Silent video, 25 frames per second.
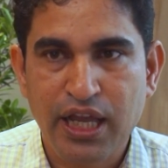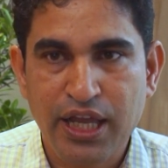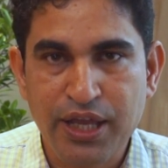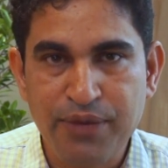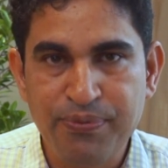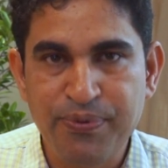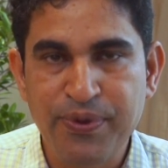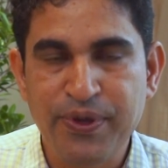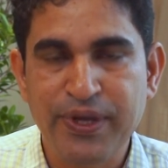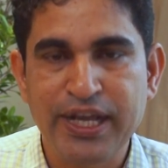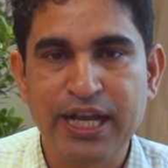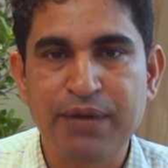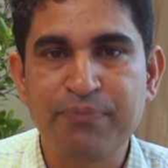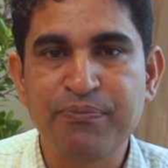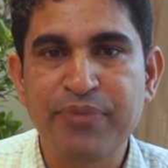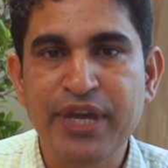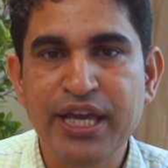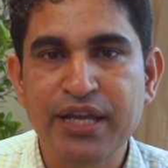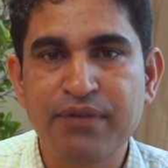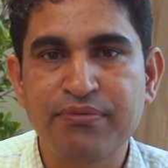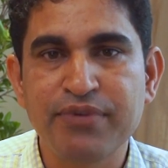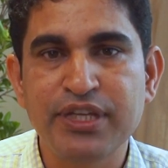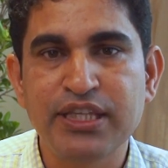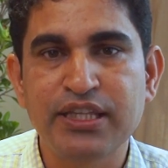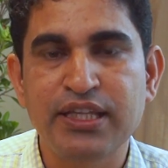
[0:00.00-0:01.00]
If we
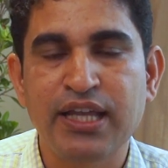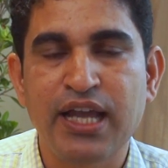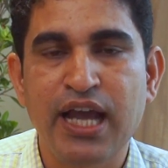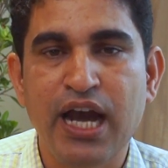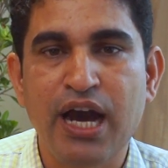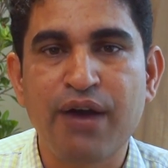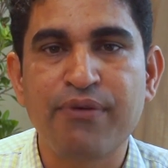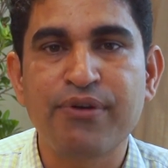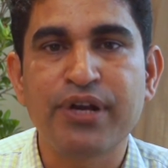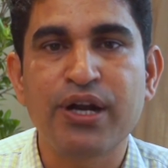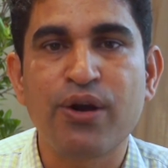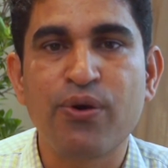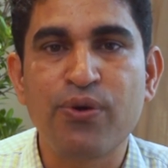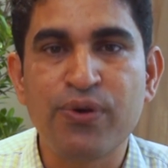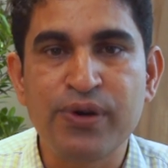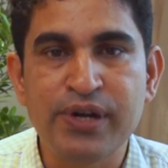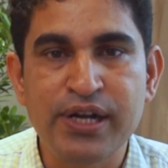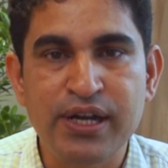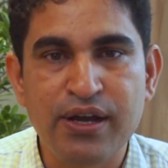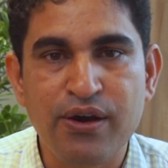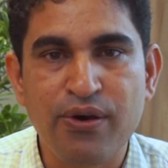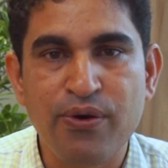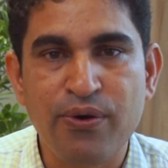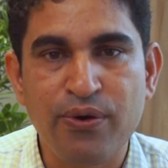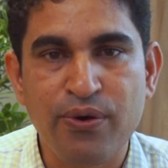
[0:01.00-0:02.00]
compare with our
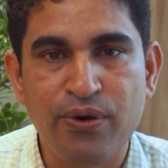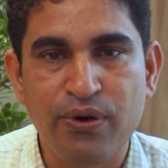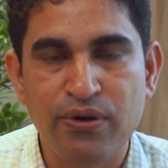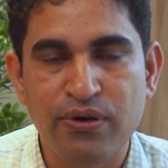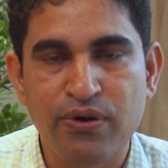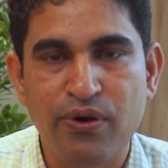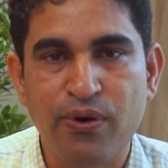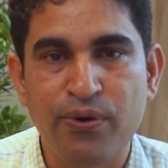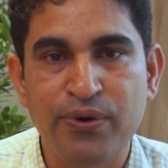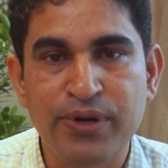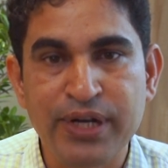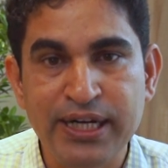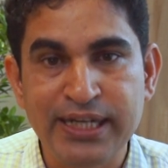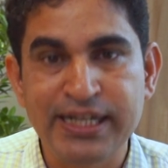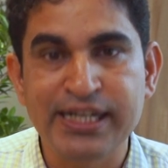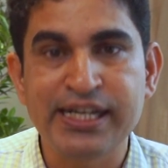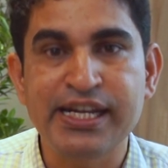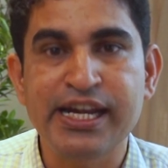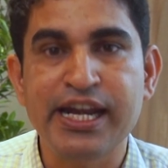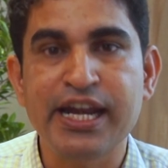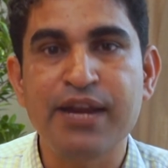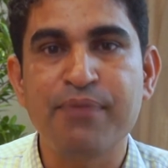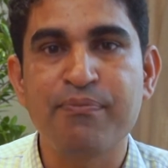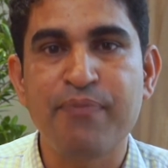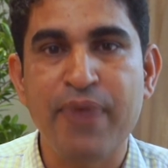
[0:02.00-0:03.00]

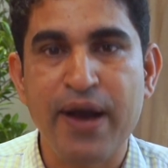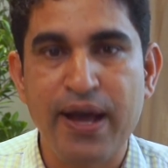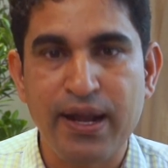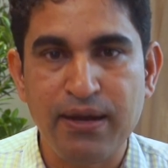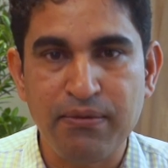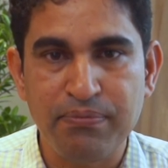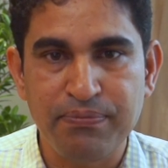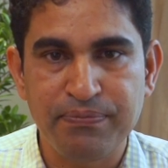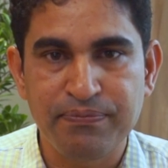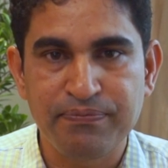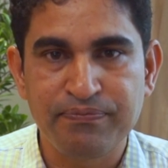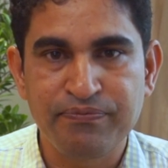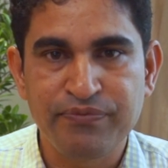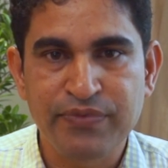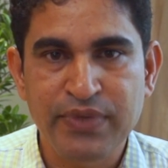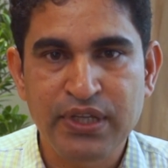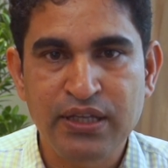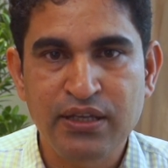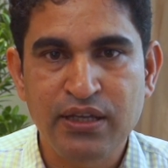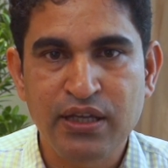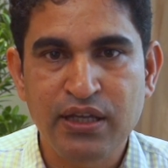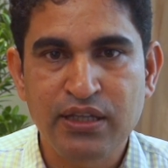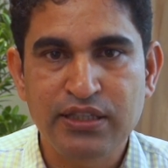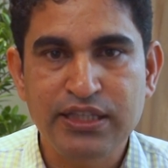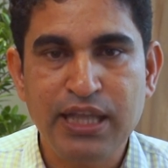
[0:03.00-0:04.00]
ordinary bulb,
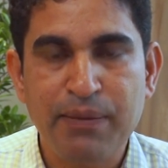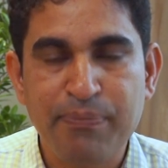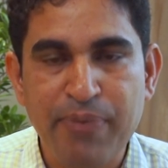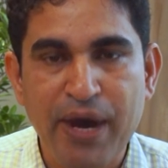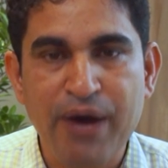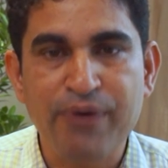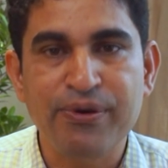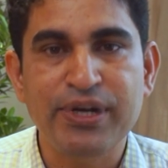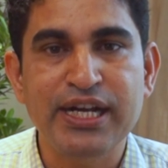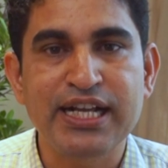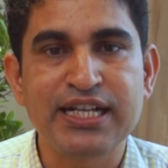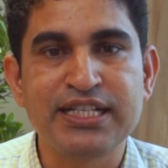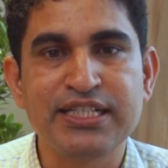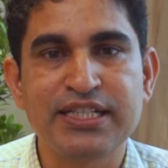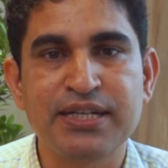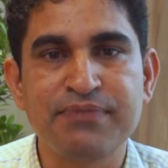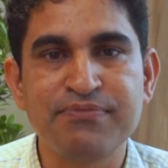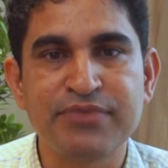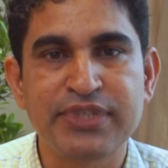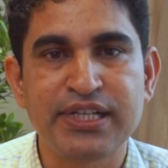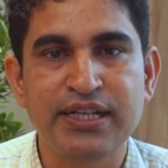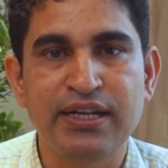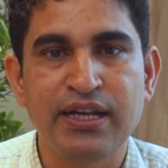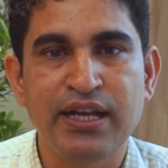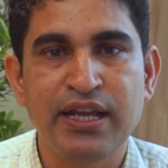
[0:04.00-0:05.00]
the power
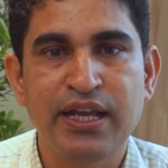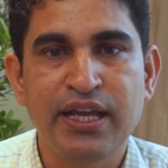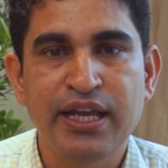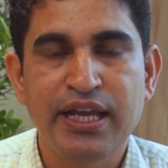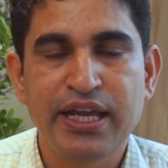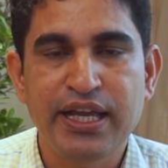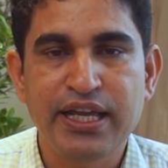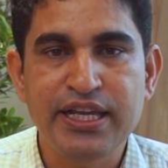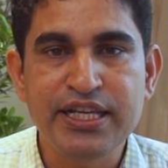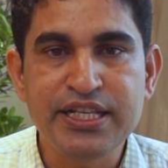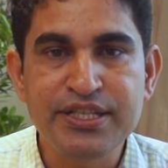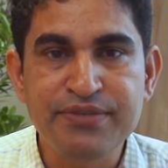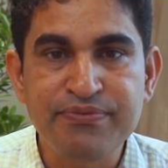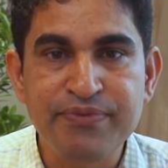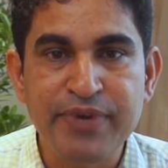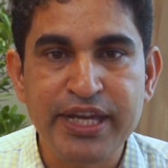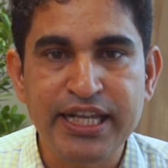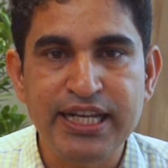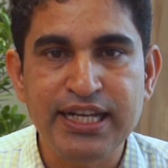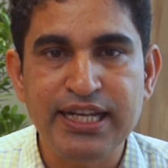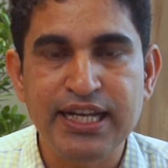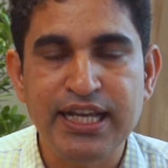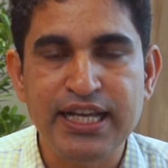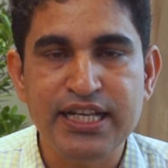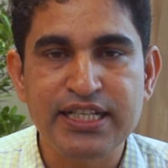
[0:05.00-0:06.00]
consumption is
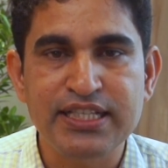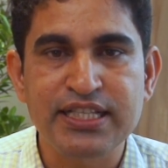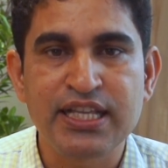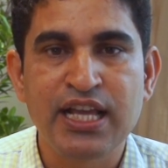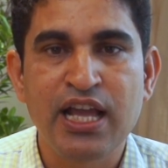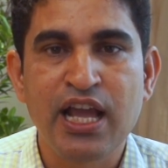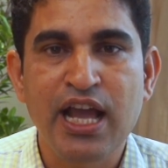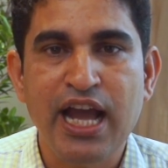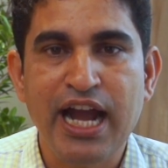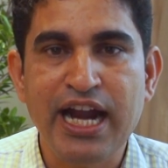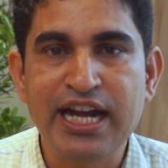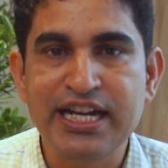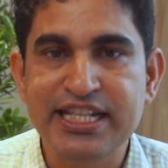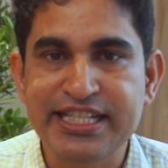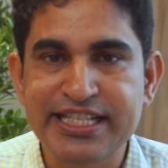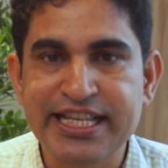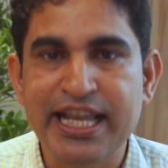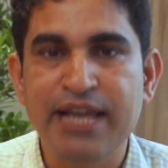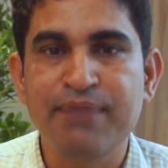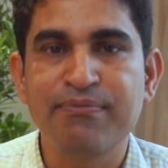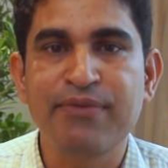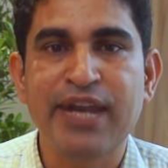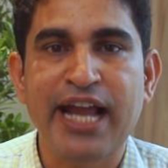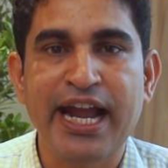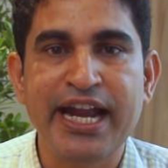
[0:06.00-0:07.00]
very less, and
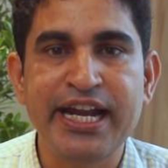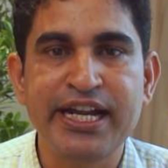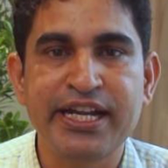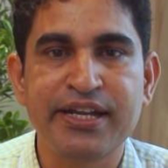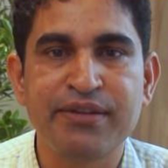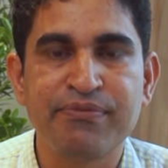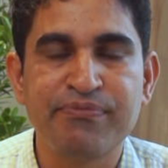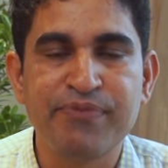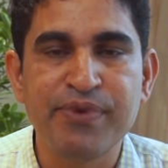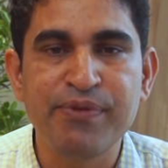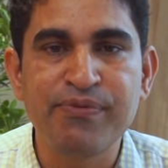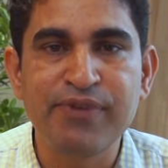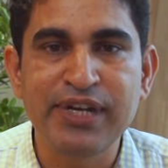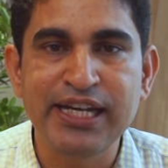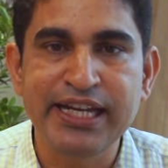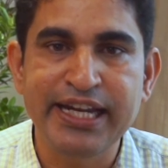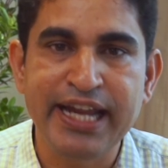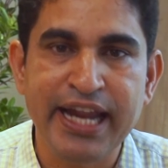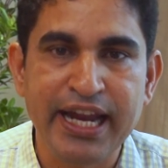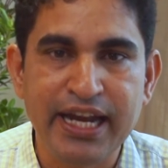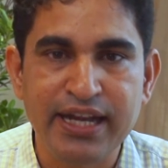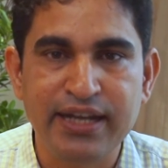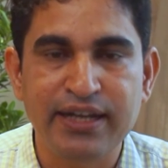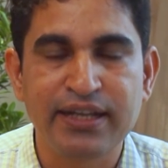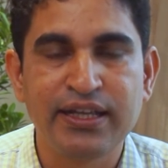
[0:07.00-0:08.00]
same light we will
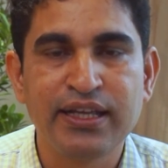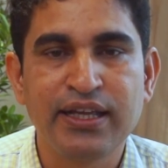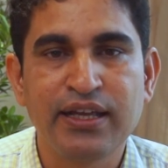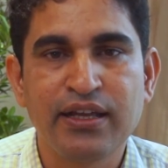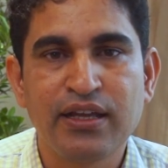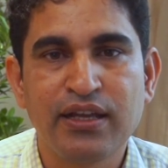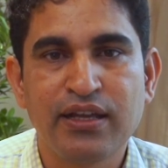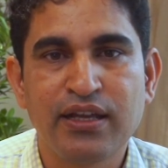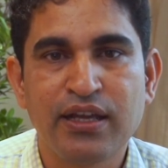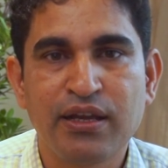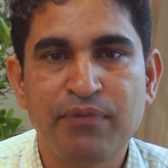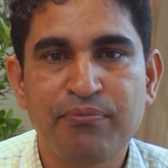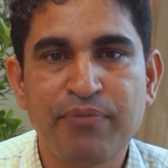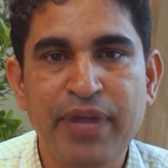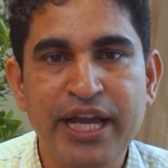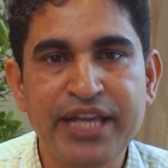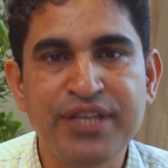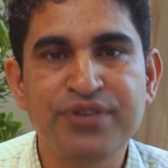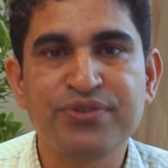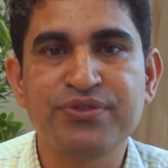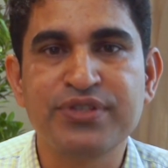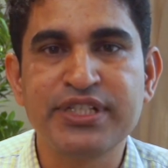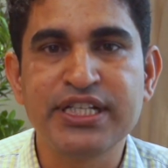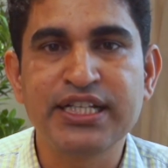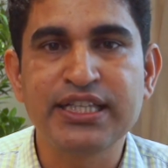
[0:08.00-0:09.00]
get by
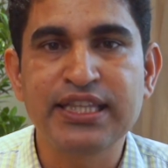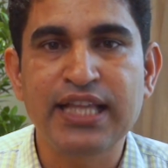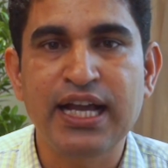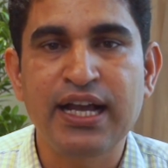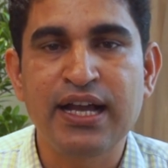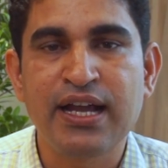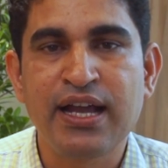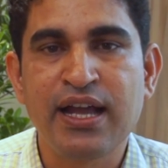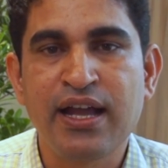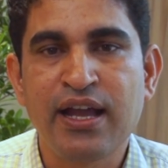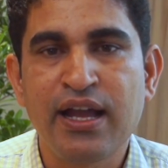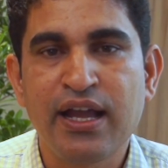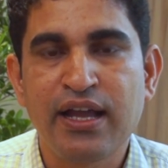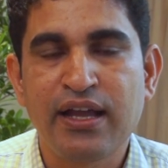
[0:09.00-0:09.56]
using the